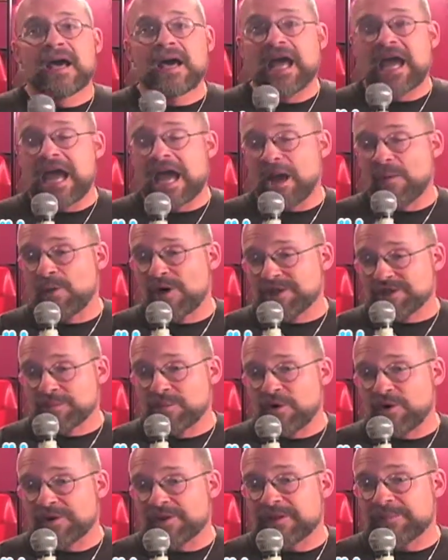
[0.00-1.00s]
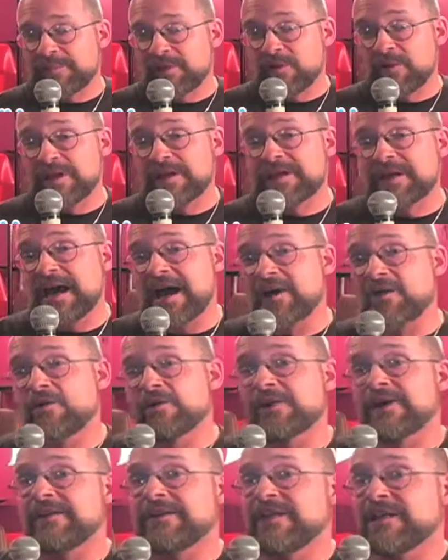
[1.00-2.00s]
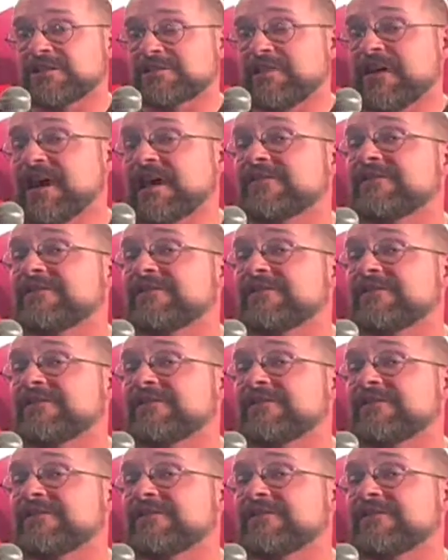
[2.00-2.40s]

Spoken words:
And what's more to the point, not only are these fine